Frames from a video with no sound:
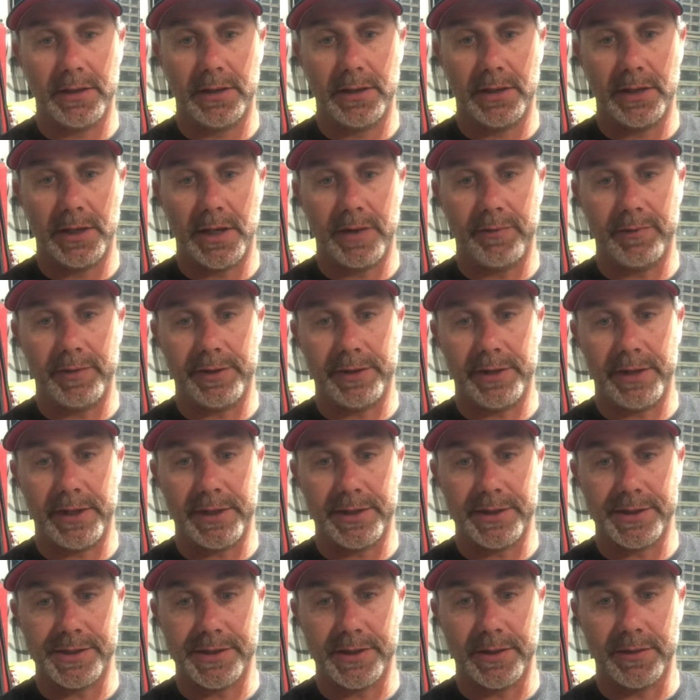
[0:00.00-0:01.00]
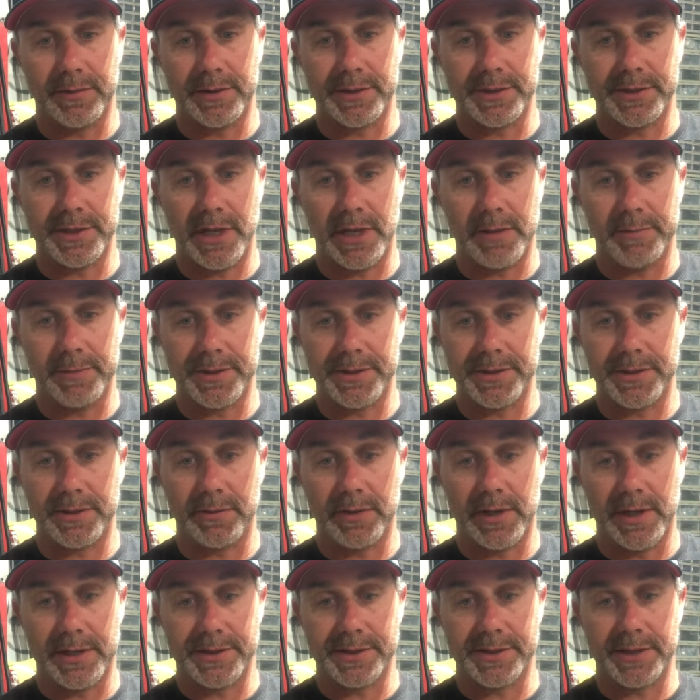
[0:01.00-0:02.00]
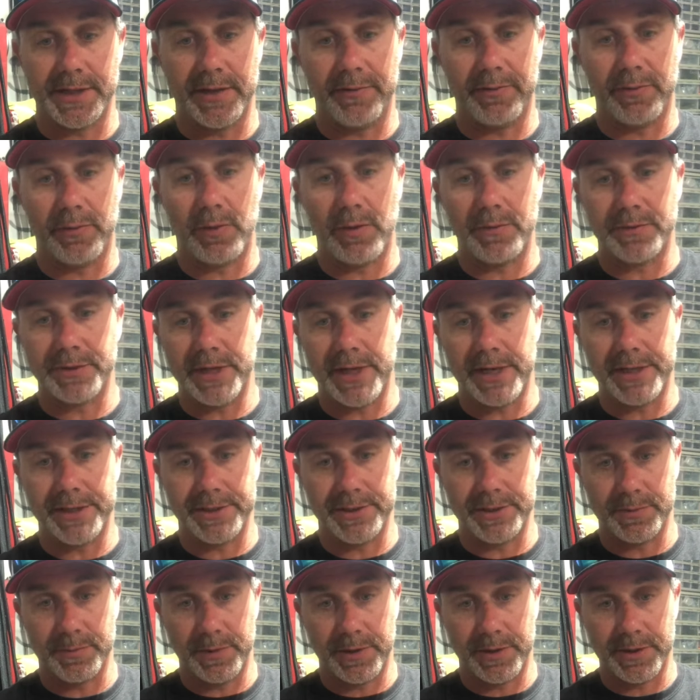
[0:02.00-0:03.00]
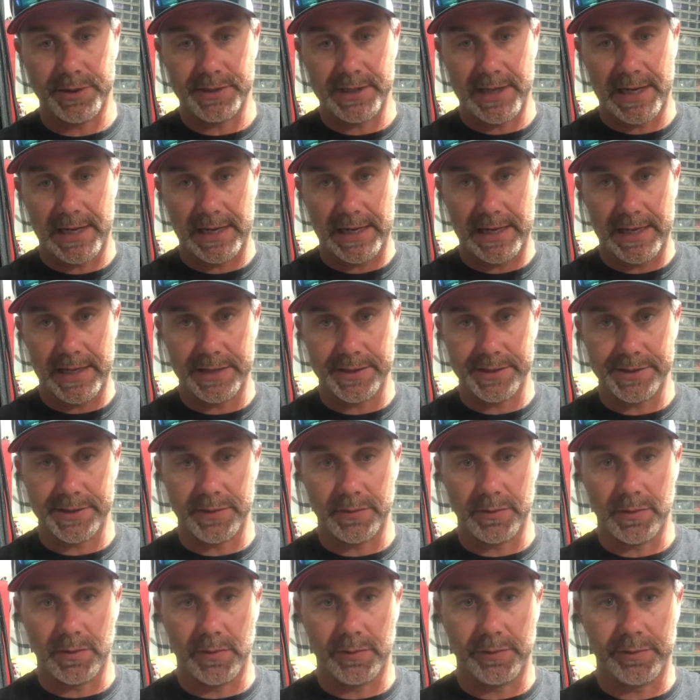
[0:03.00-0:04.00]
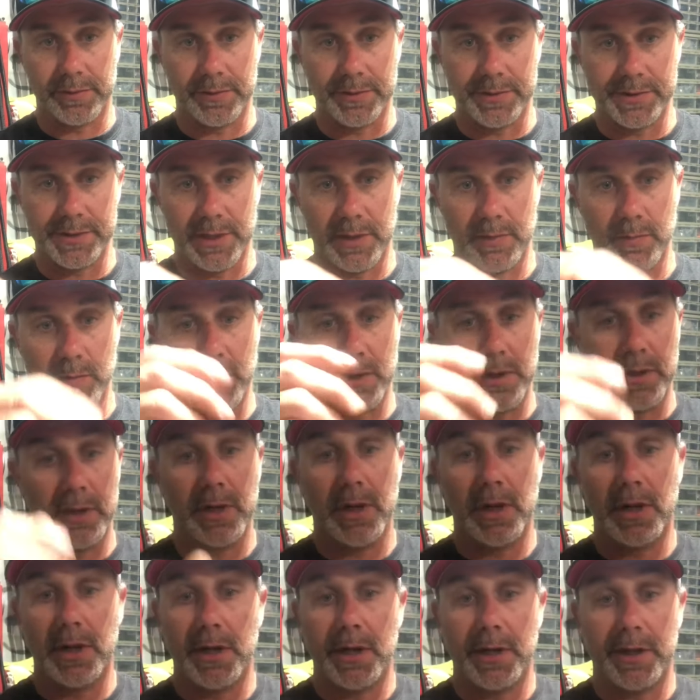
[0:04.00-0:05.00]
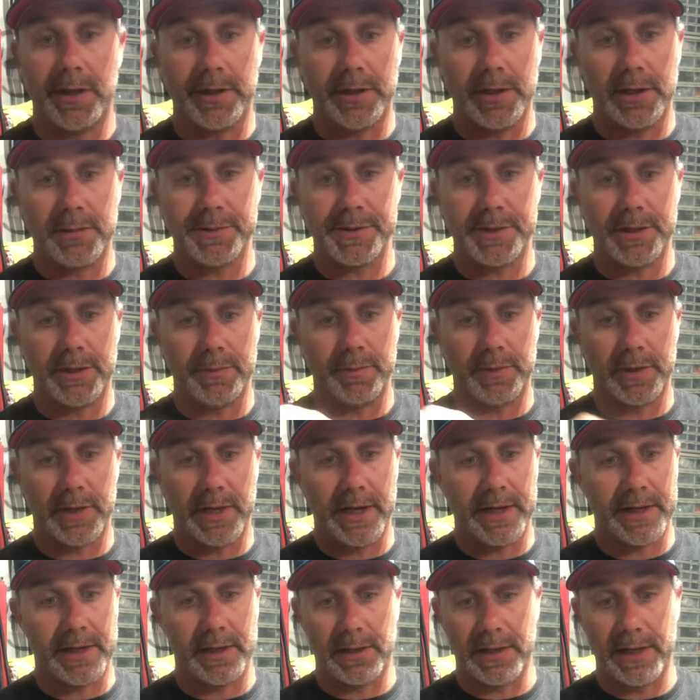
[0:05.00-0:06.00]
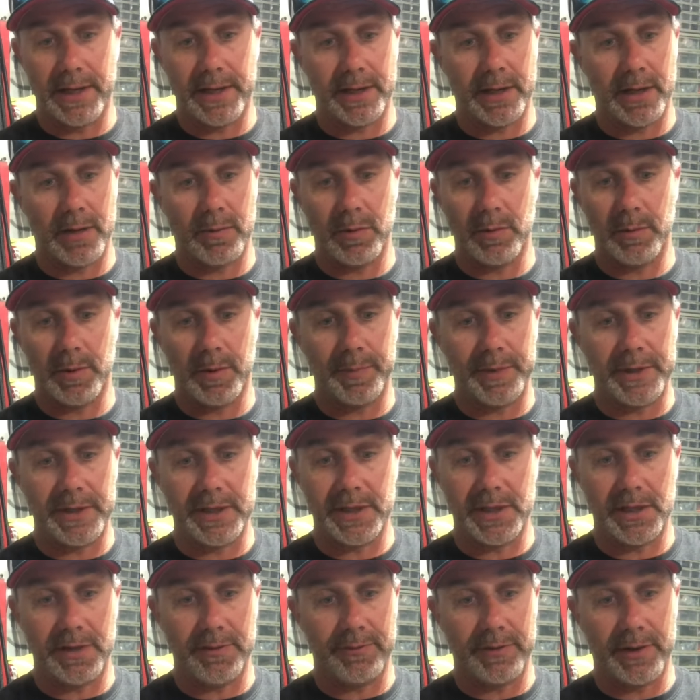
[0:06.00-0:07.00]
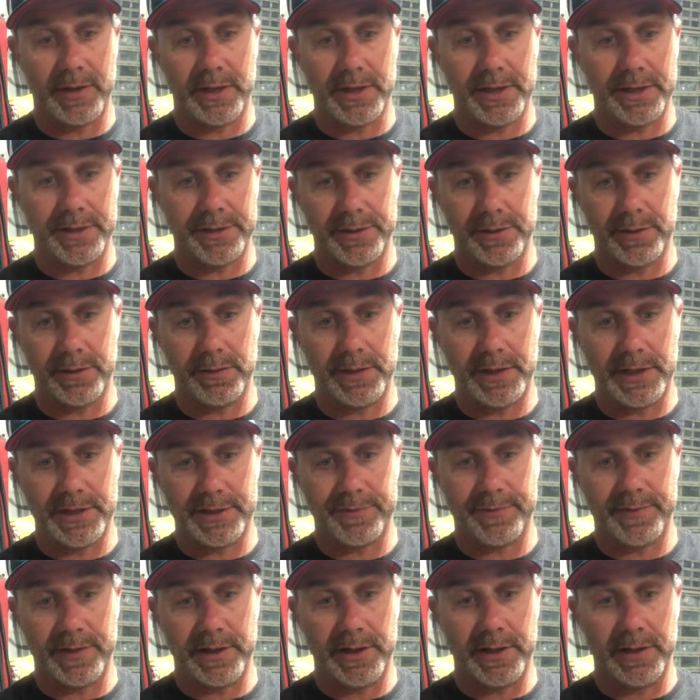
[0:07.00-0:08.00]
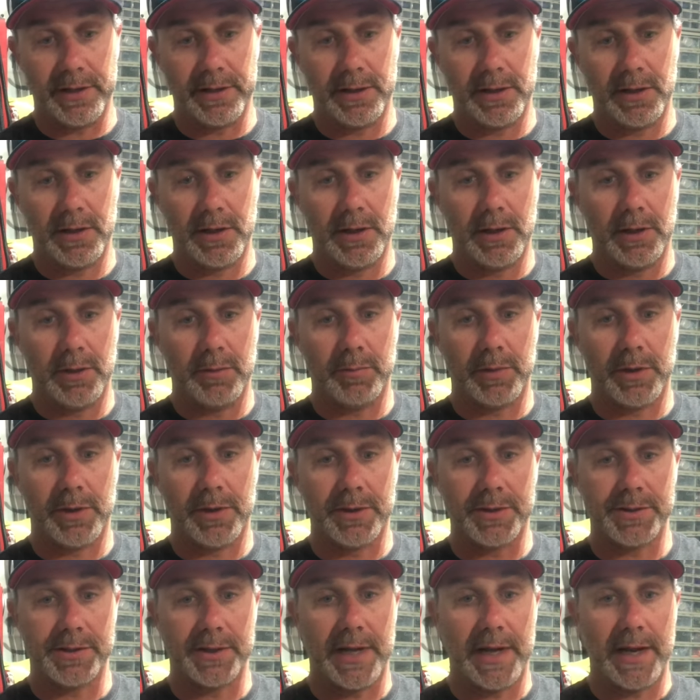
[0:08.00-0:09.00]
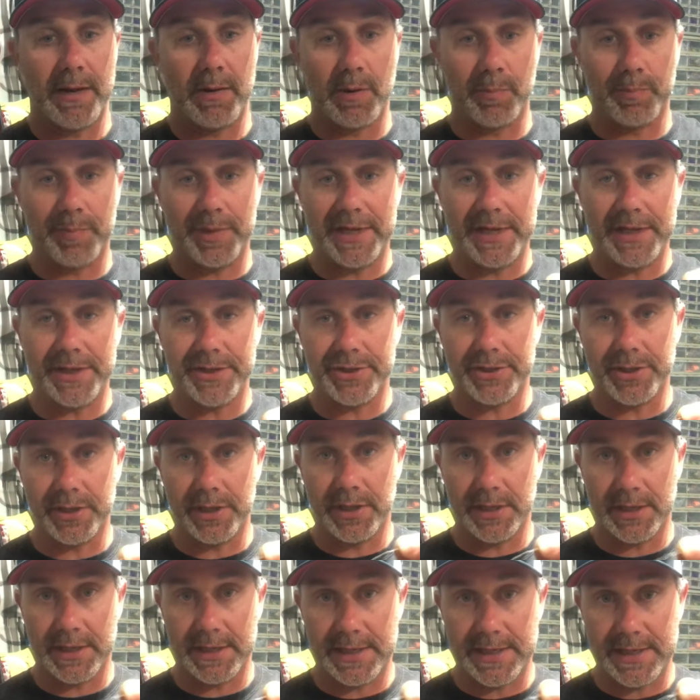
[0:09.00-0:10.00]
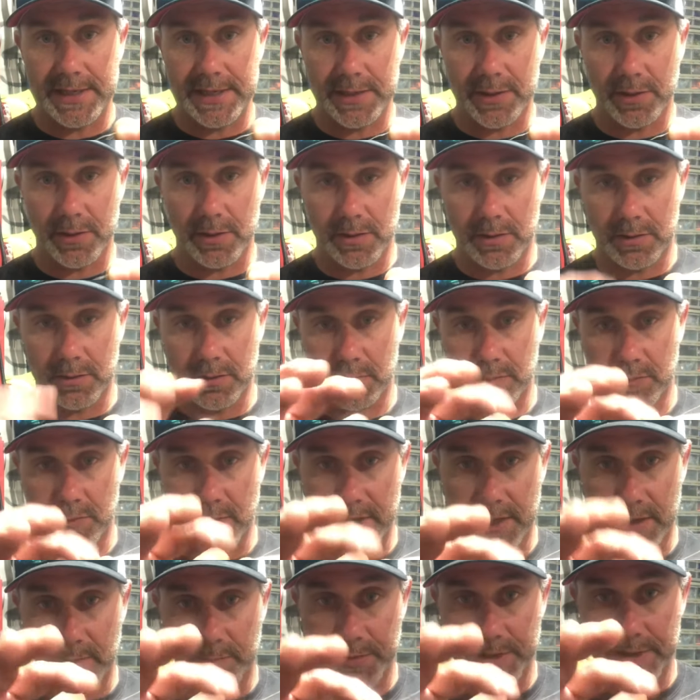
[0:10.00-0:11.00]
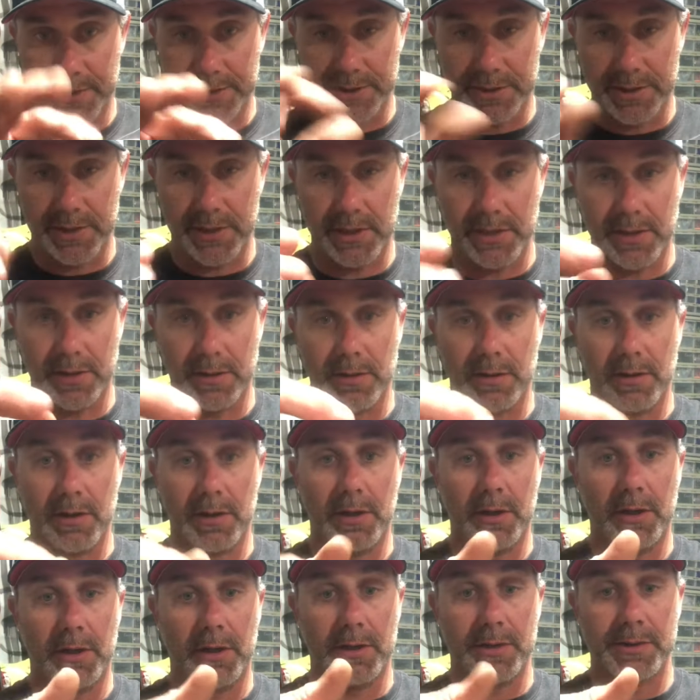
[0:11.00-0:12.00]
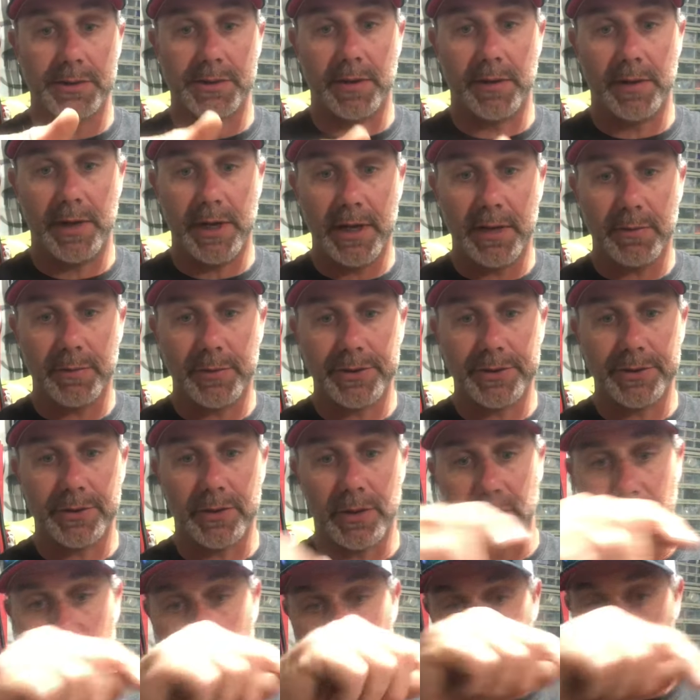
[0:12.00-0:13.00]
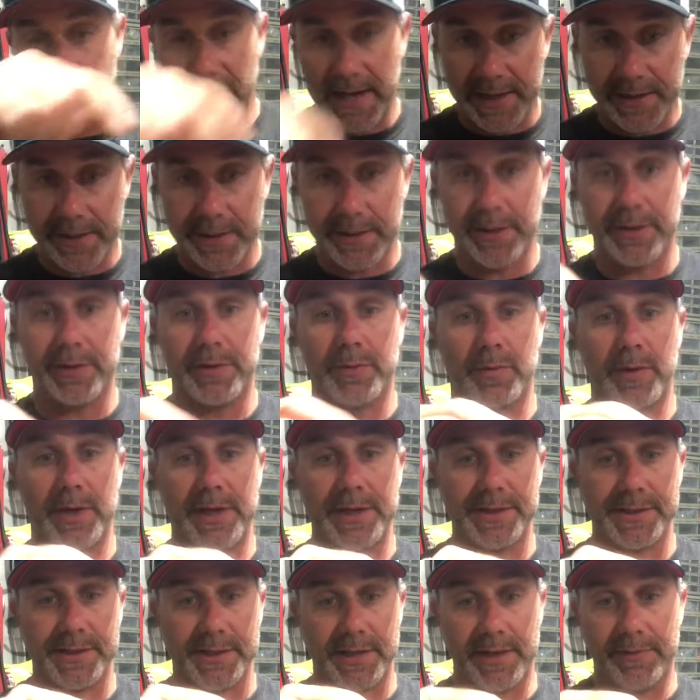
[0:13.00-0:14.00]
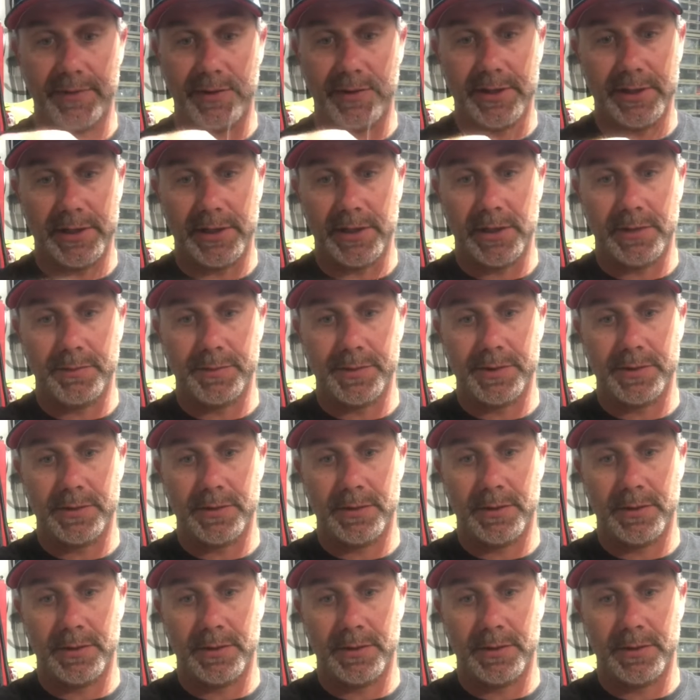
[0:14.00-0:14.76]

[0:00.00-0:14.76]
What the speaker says: Everything is still the same. I've still got 7 rotations because that line is still going through the same way. And then I can let go with my pinky if I need to, that's fine. Because now I'm pinching it here, right? I'm pinching here. So now I'm just going to go back the other way 7 times.